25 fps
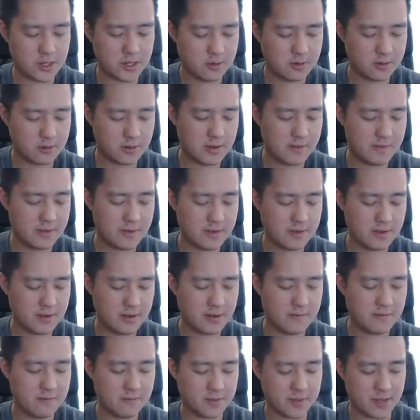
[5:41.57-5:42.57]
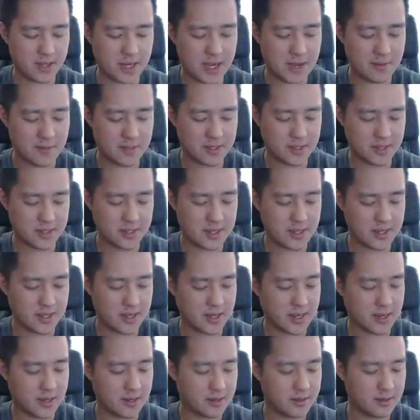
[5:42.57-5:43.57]
I don't even even for the commons. It's not
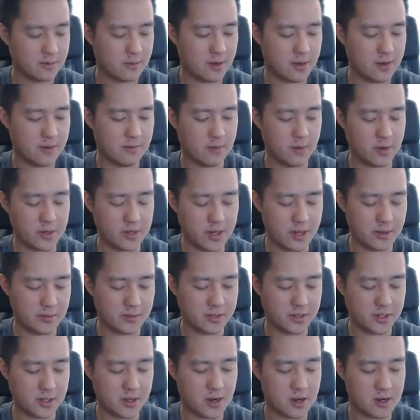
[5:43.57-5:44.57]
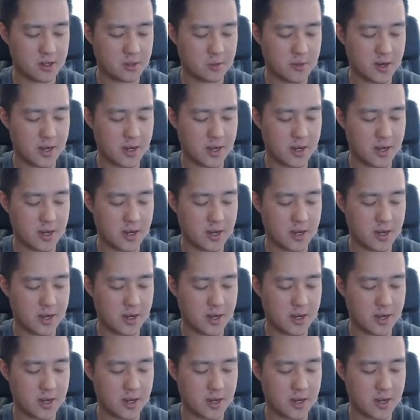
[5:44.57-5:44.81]
like I want to avoid damaging the cards.